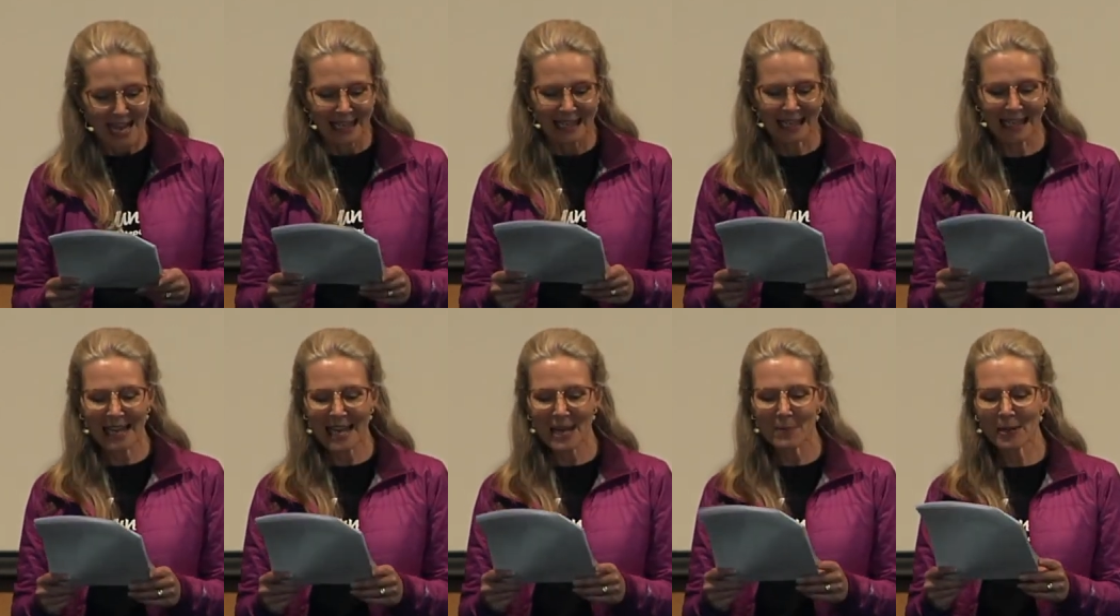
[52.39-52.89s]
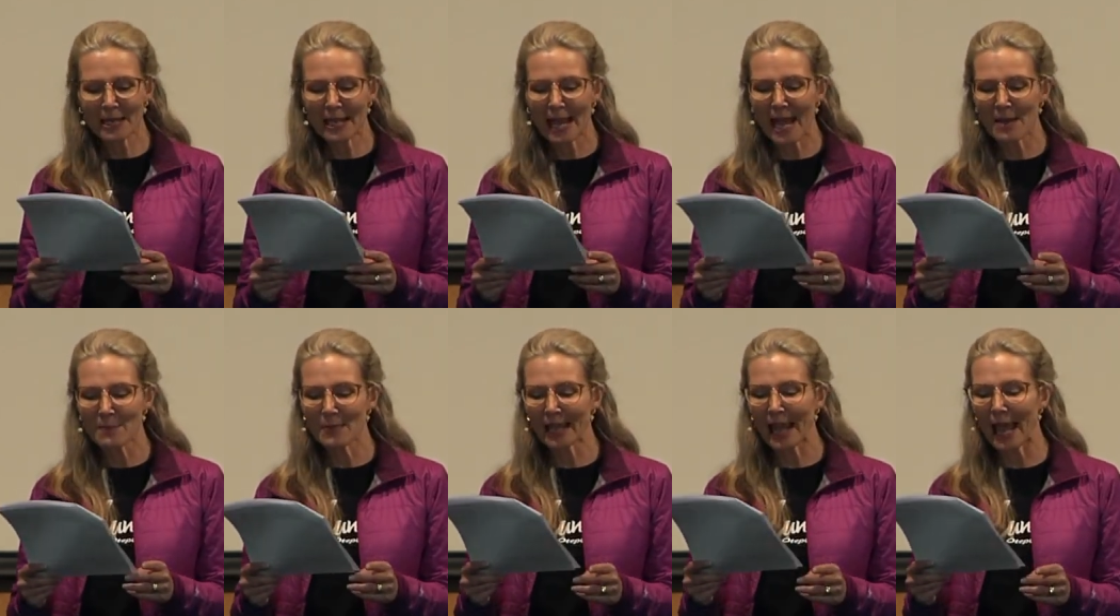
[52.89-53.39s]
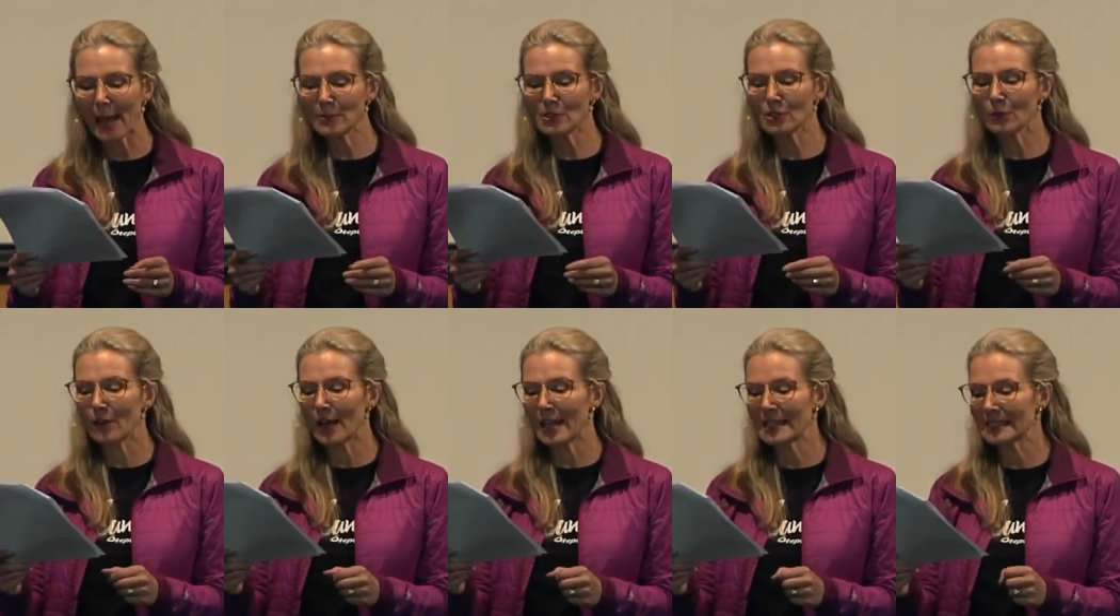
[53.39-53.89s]
Claire became
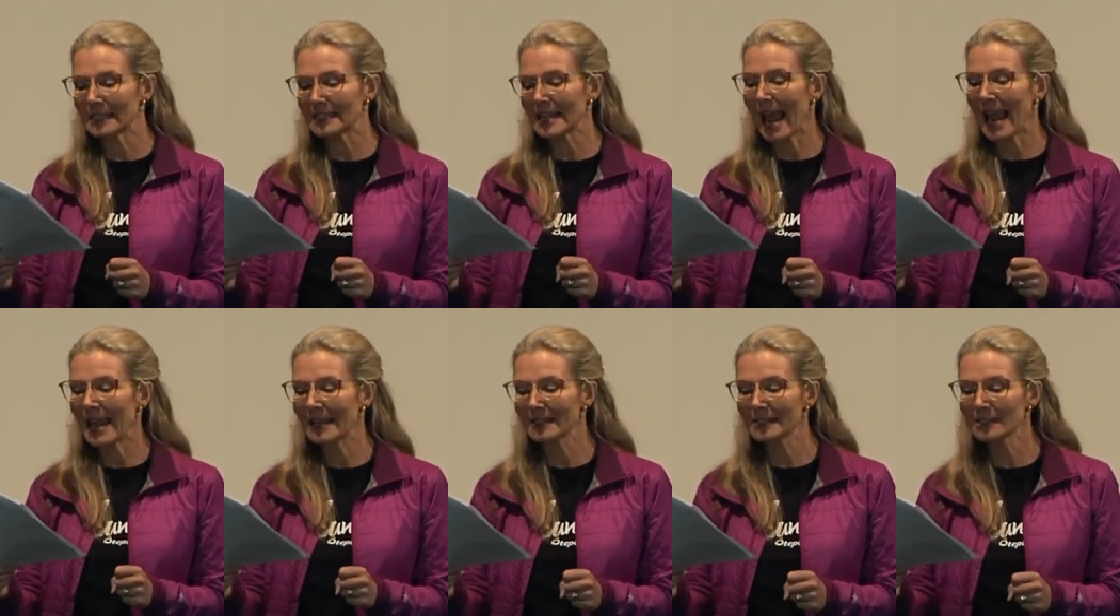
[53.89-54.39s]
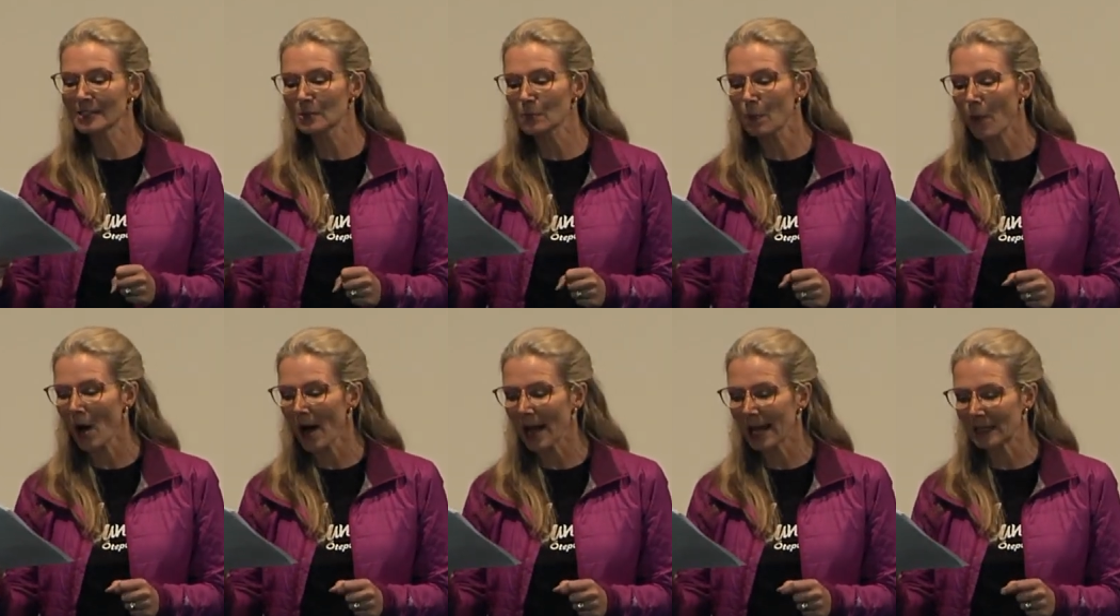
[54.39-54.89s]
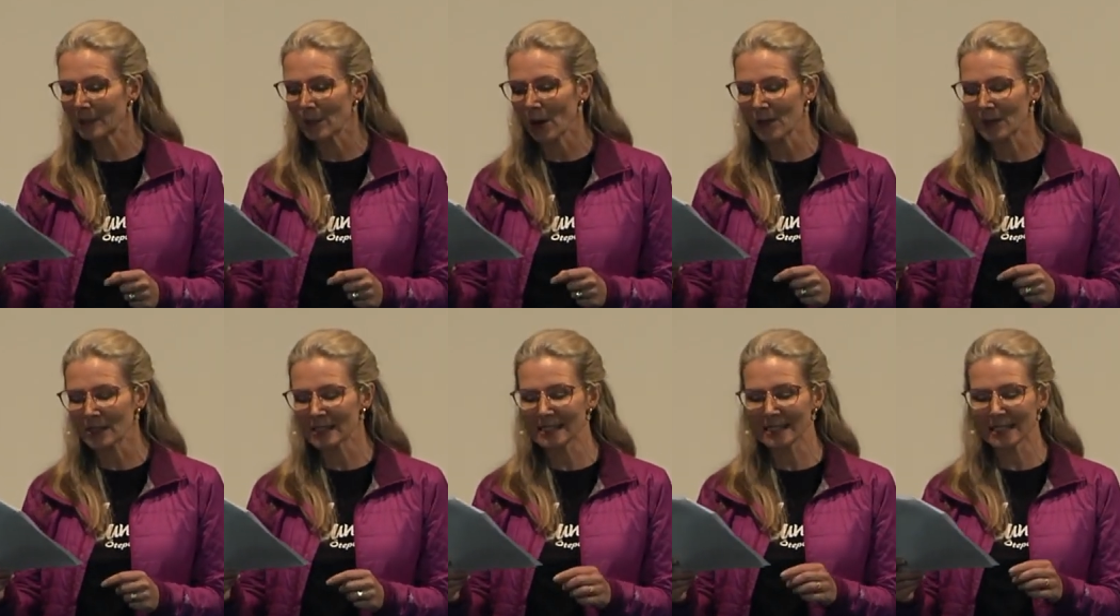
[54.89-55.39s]
captivated and inspired
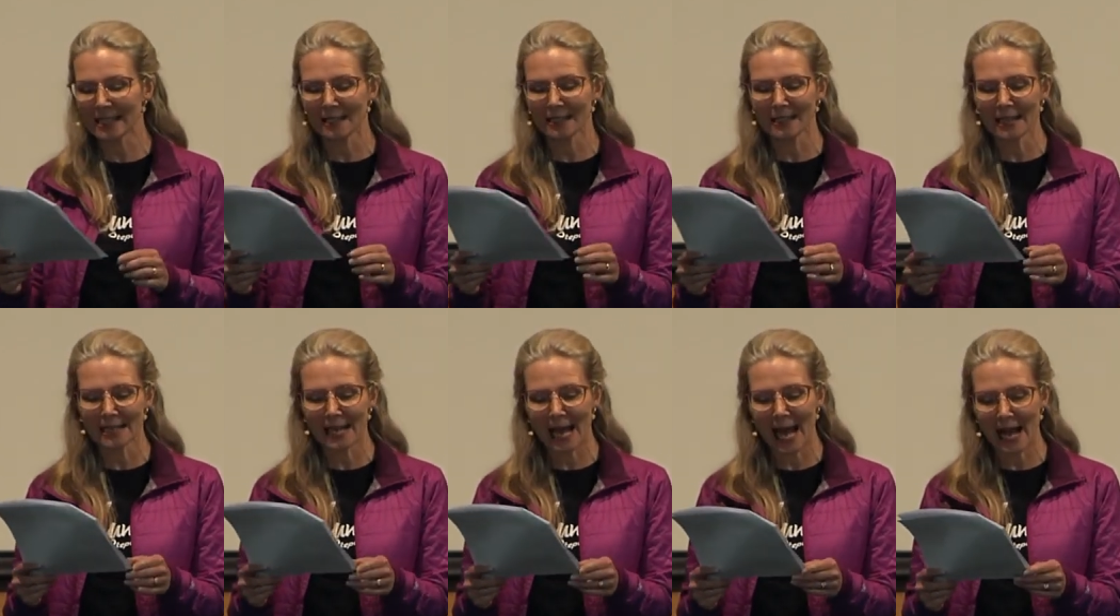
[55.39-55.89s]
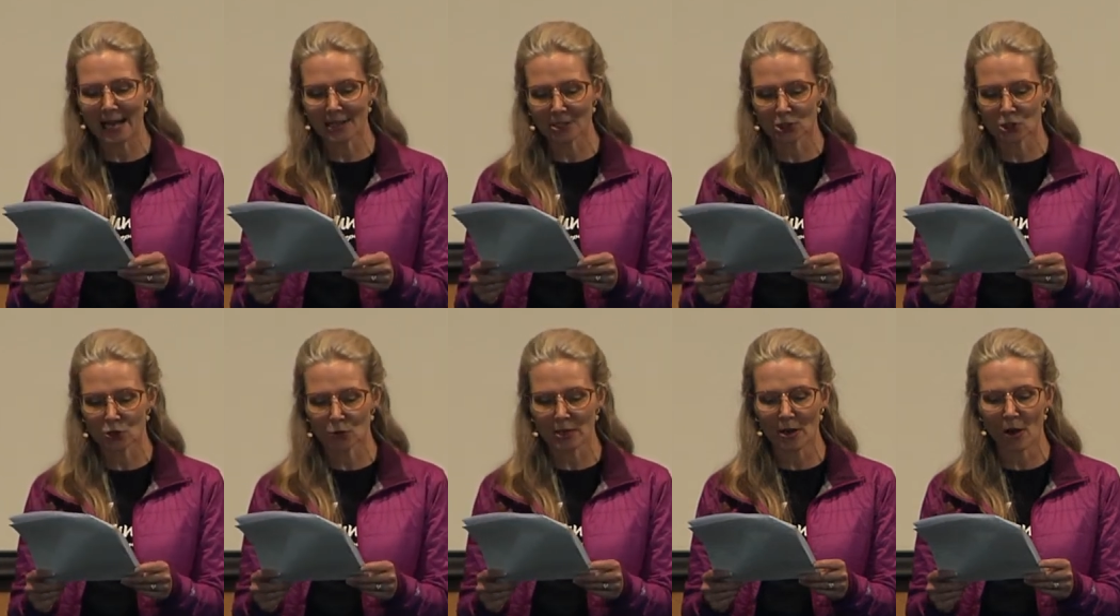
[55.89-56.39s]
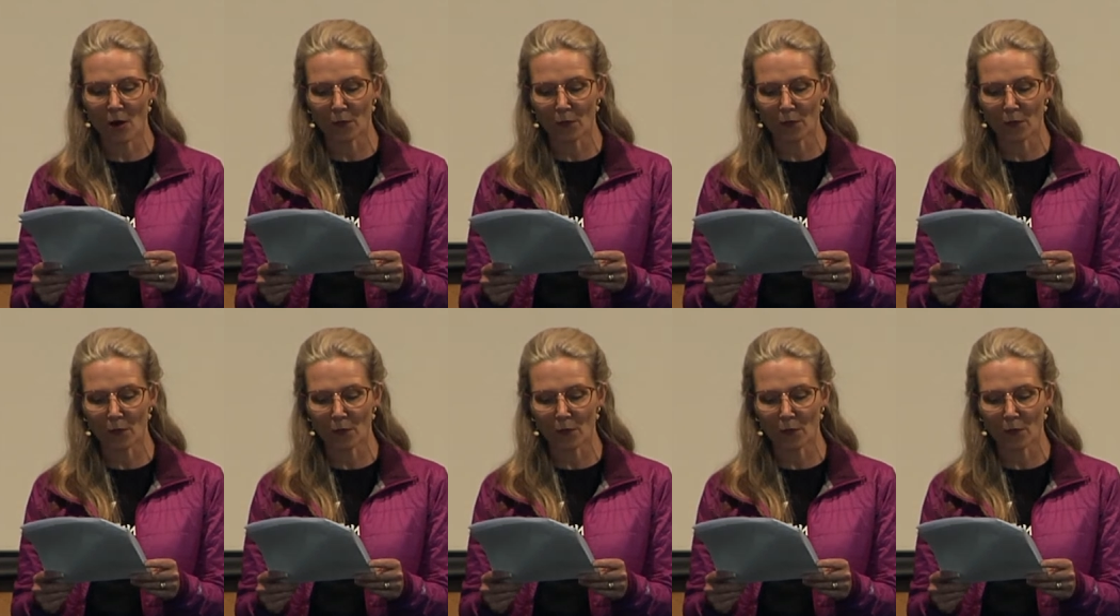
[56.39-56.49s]
by the skill and artistry